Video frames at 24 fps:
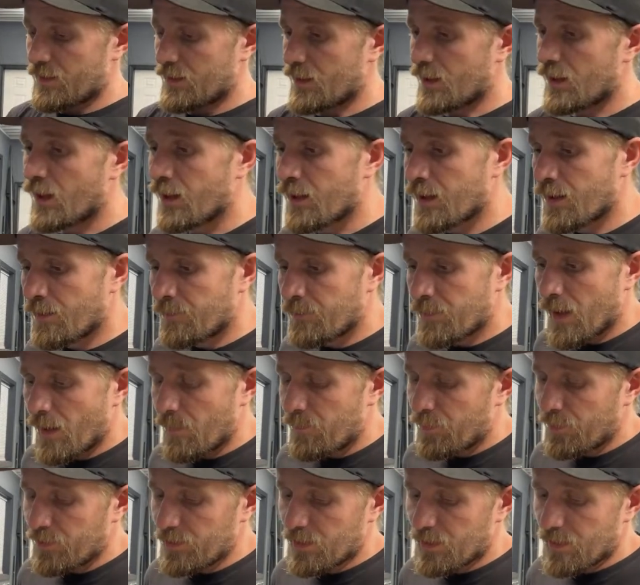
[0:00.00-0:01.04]
I
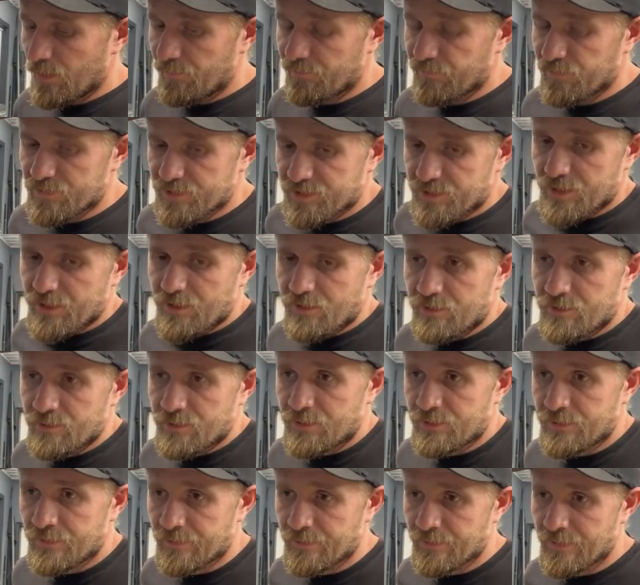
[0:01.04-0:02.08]
put it up for sale.
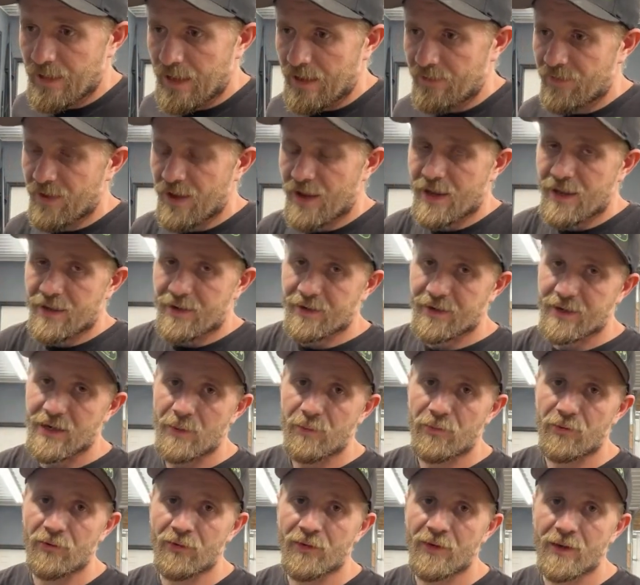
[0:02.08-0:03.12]
I've had a
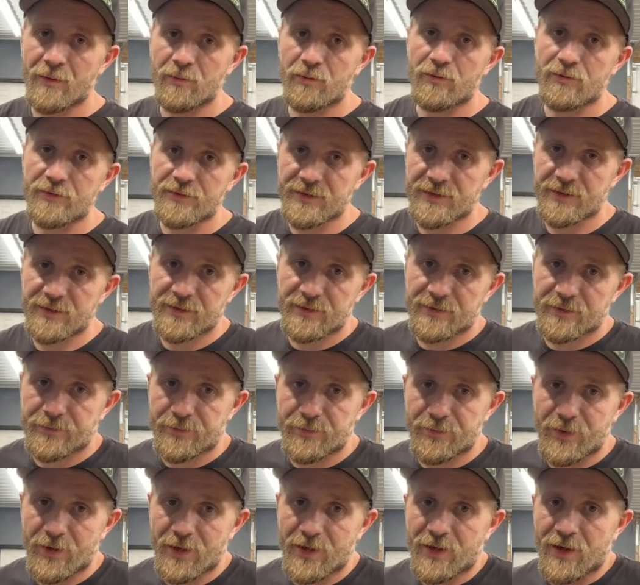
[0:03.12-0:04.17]
couple nibbles,
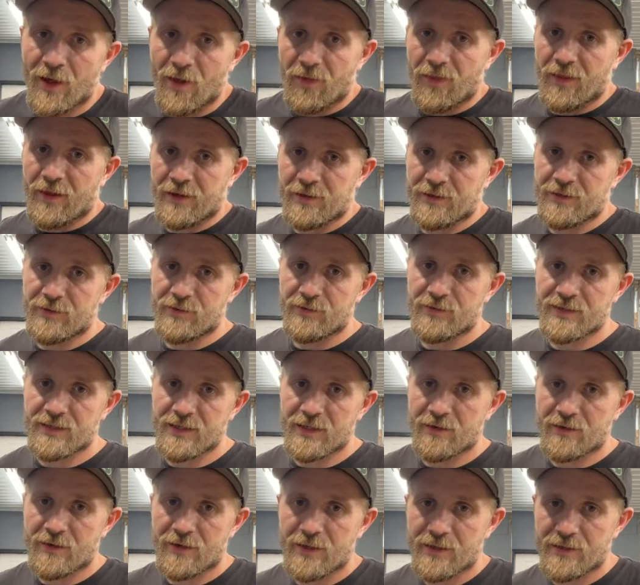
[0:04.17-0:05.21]
but nothing too
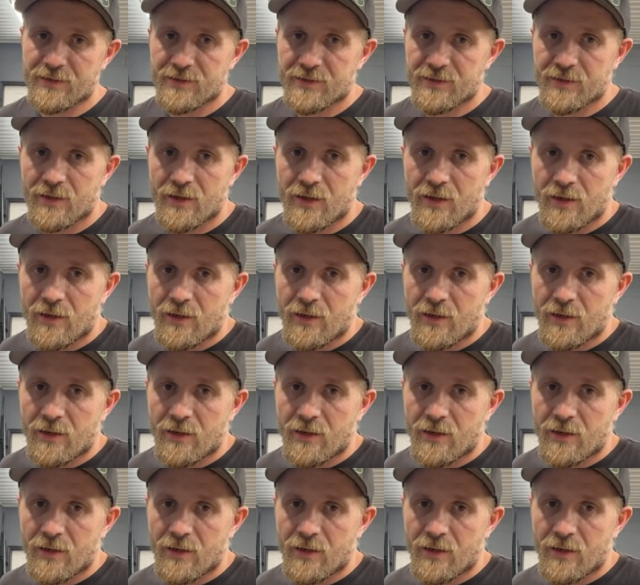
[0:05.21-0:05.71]
serious.